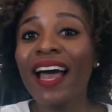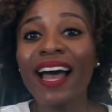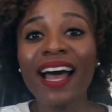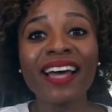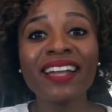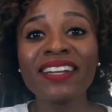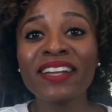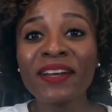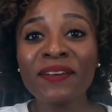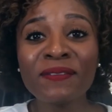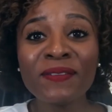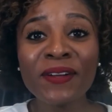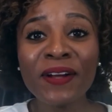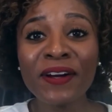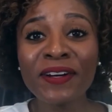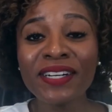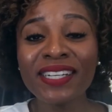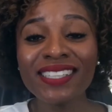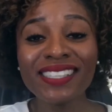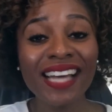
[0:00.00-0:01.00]
I love
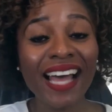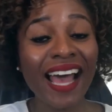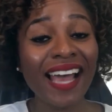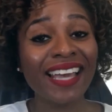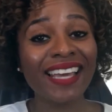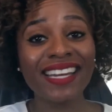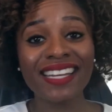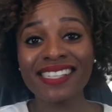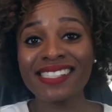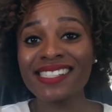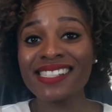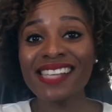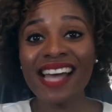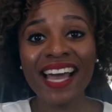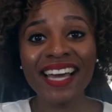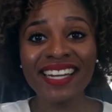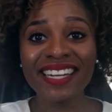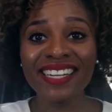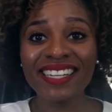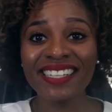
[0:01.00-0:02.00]
learning, I get
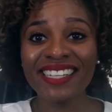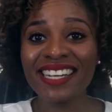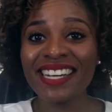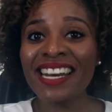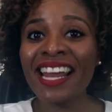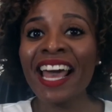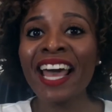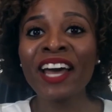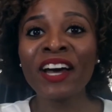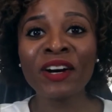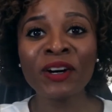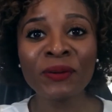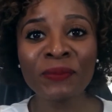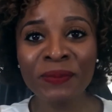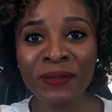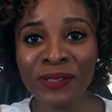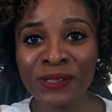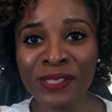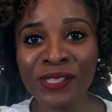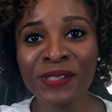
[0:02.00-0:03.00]
excited, and I hope
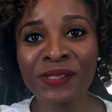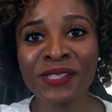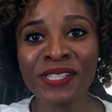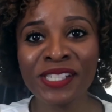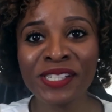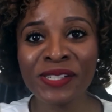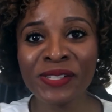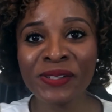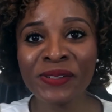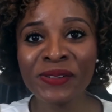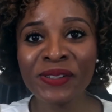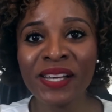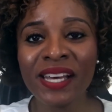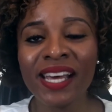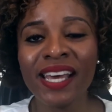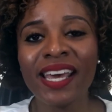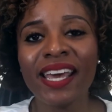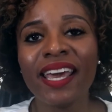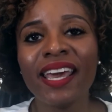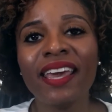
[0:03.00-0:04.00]
you do too.
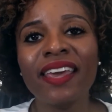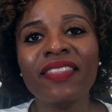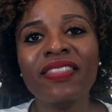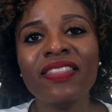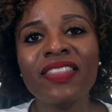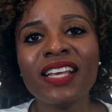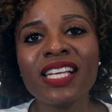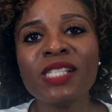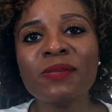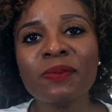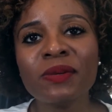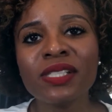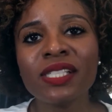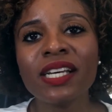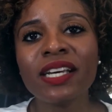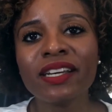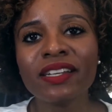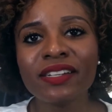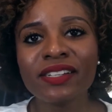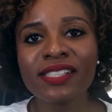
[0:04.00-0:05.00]
In this
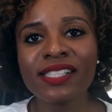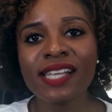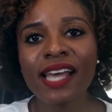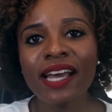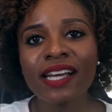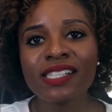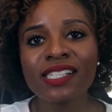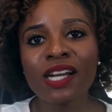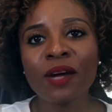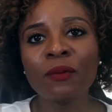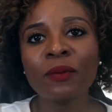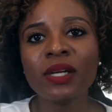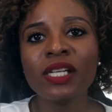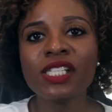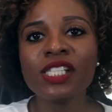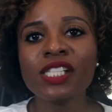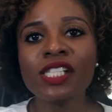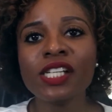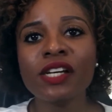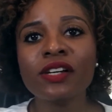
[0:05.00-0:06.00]
particular section, I want to
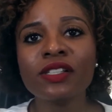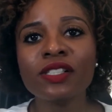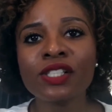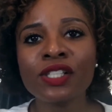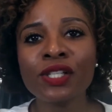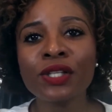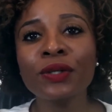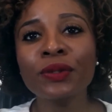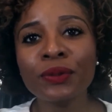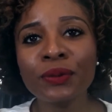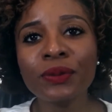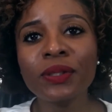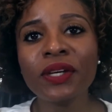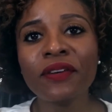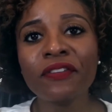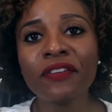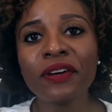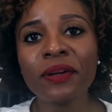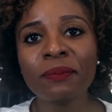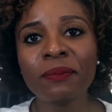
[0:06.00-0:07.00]
share 2
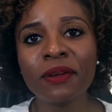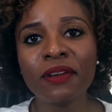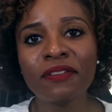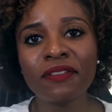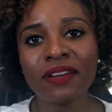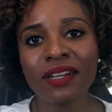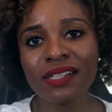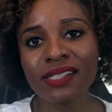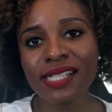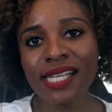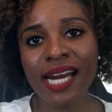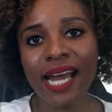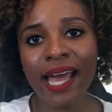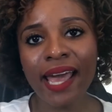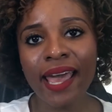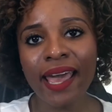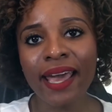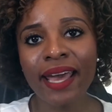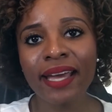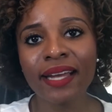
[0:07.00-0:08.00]
different epiphanies that I
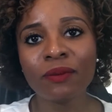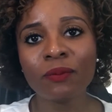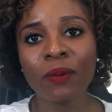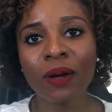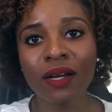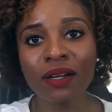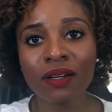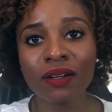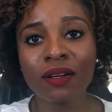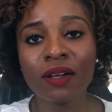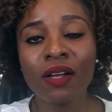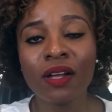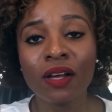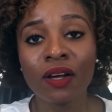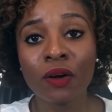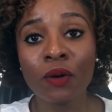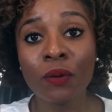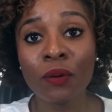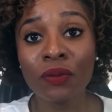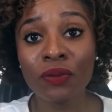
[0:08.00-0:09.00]
had while
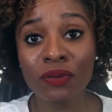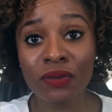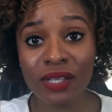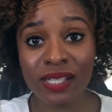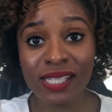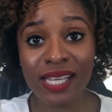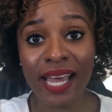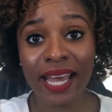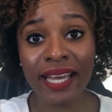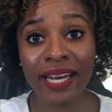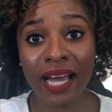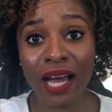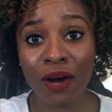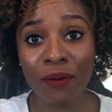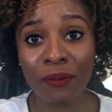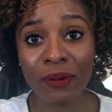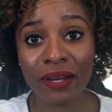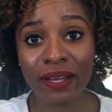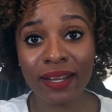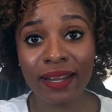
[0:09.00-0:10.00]
going through this
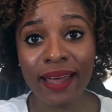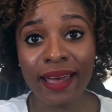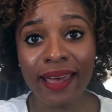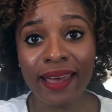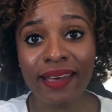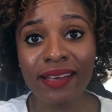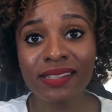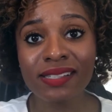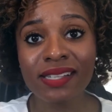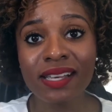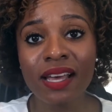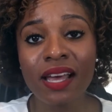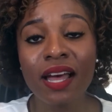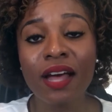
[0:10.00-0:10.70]
8-hour class.